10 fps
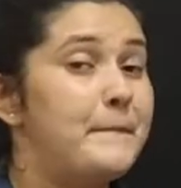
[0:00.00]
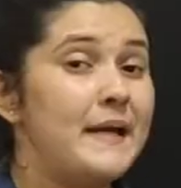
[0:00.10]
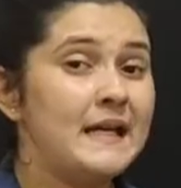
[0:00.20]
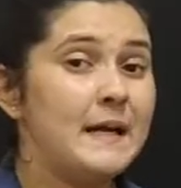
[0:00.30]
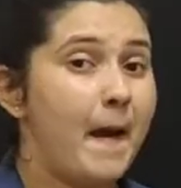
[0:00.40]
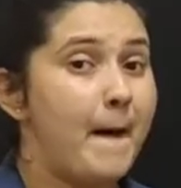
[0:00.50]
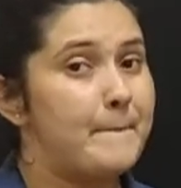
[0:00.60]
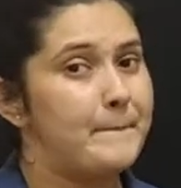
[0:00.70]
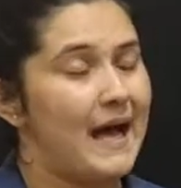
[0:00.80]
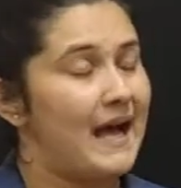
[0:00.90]

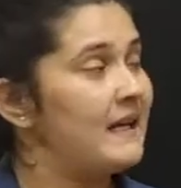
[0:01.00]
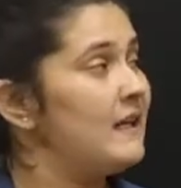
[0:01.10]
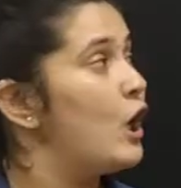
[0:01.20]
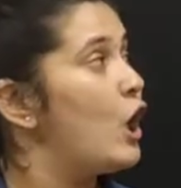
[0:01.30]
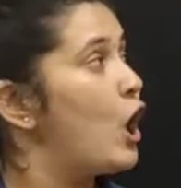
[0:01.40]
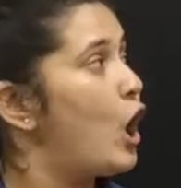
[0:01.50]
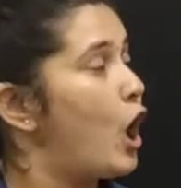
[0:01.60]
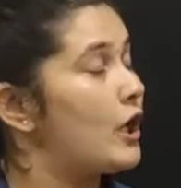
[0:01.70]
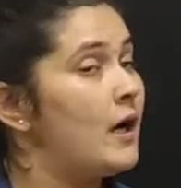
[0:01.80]
big bag or